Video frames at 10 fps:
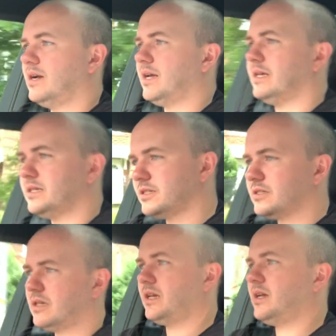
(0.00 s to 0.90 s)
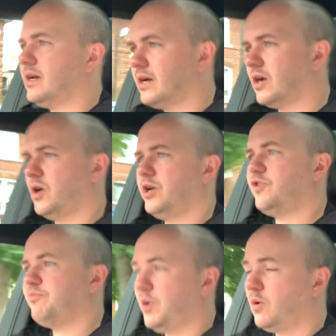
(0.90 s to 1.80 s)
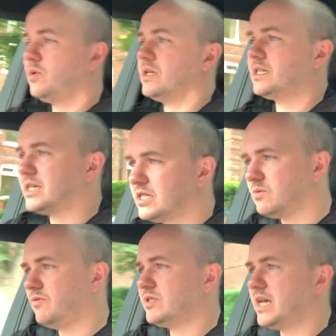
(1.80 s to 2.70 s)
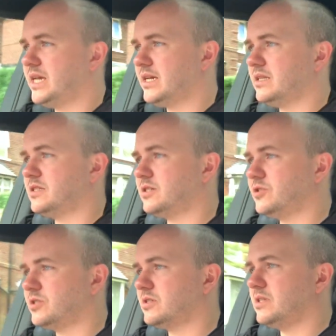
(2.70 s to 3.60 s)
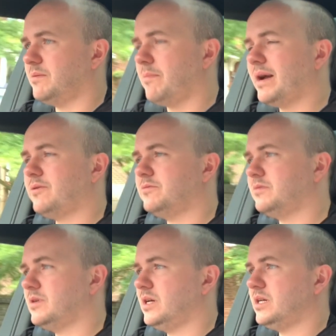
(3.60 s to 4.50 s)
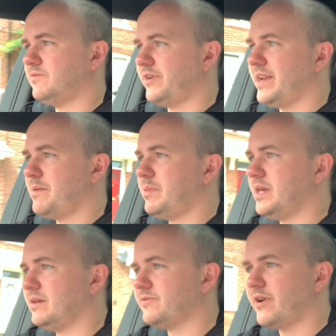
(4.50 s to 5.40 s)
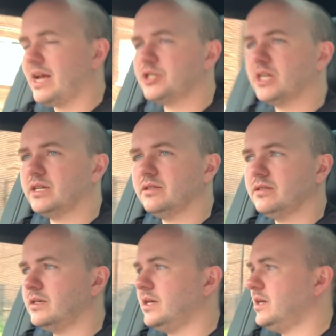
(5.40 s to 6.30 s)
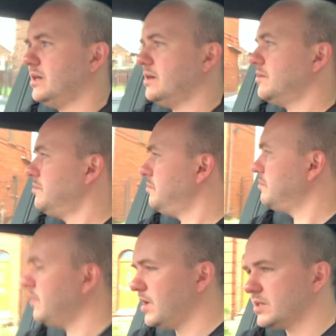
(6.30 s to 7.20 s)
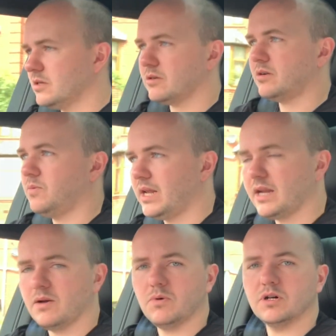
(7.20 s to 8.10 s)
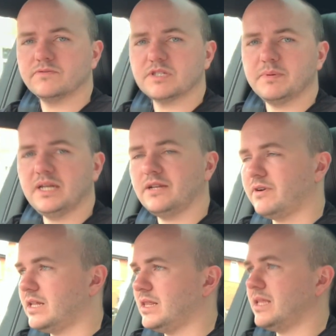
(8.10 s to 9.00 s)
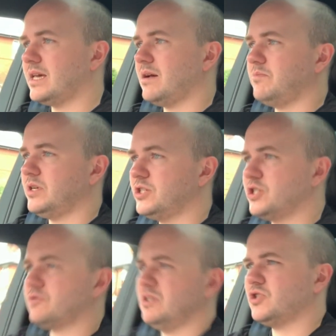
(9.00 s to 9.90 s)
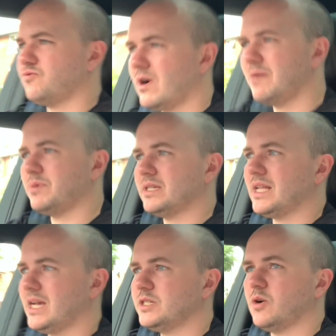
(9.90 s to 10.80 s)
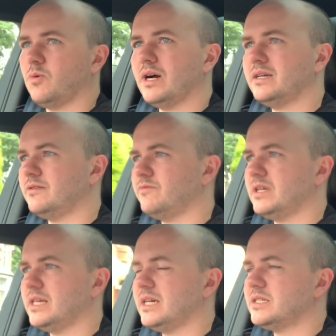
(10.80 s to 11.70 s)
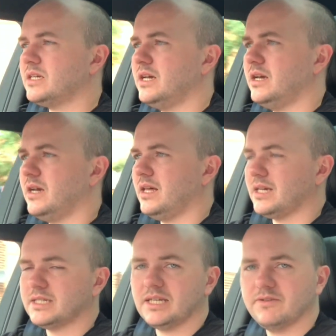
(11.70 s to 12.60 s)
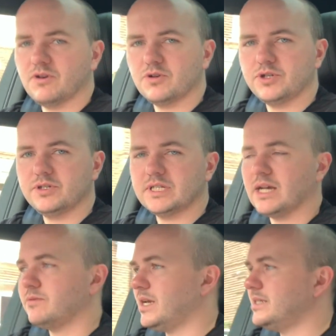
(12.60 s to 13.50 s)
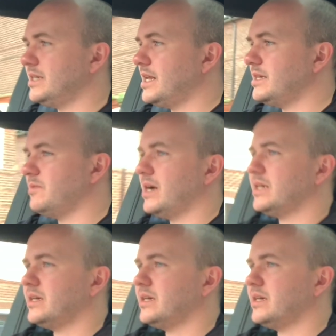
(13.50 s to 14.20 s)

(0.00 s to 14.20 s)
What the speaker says: and it's got enough poke, as I said, to overtake and to just nip about. It's very nippy, it's very agile. It's not going to win any awards for speed or anything like that, but it's just right, but it's nice and quiet, it really is. Like I say, you've got good use of sound editing anyway,